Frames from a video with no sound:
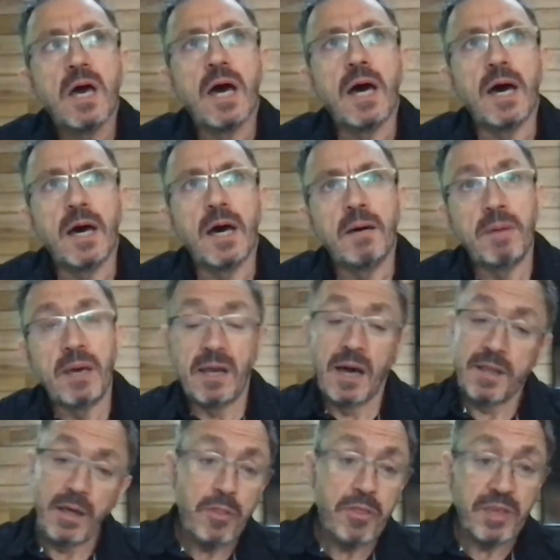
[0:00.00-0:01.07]
And I
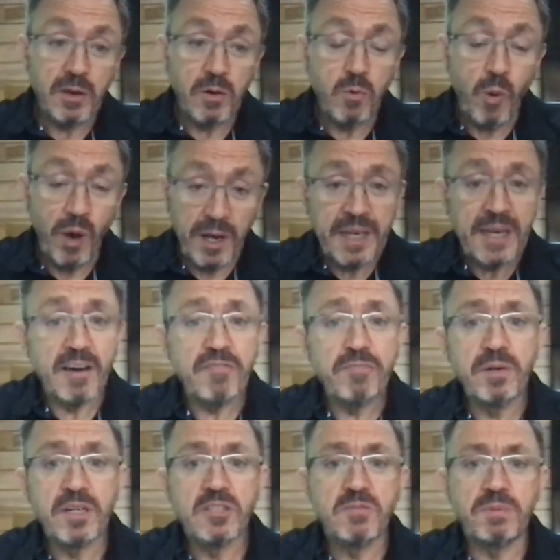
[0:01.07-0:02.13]
don't think well enough,
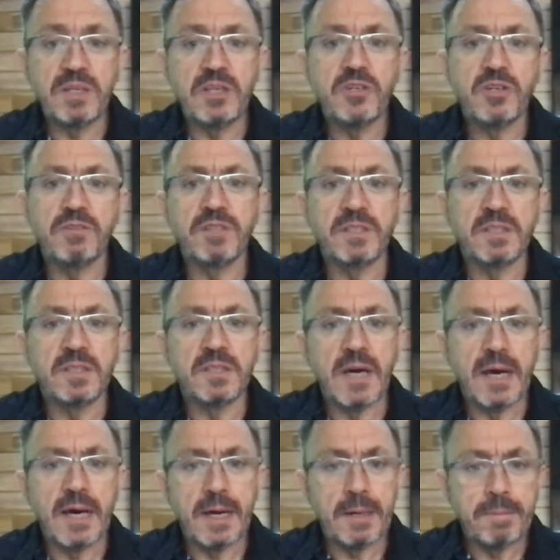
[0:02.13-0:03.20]
but it's been driven
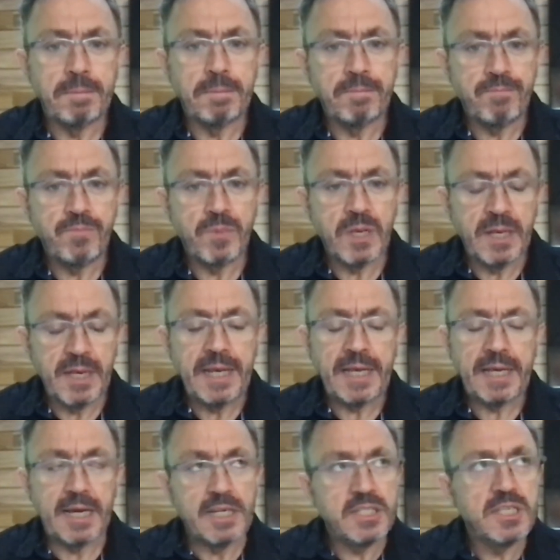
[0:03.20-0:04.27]
in any
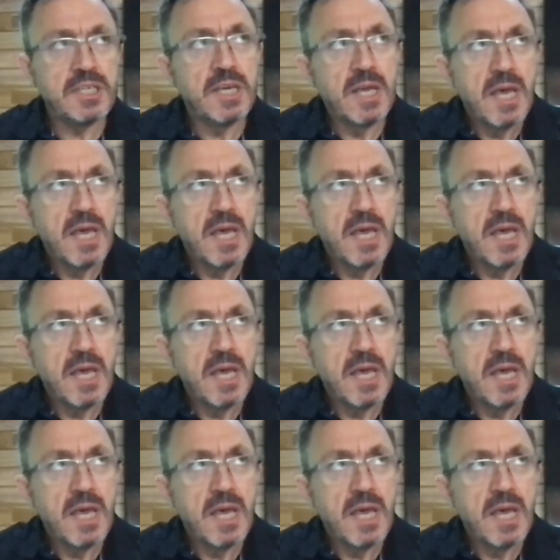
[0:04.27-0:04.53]
case.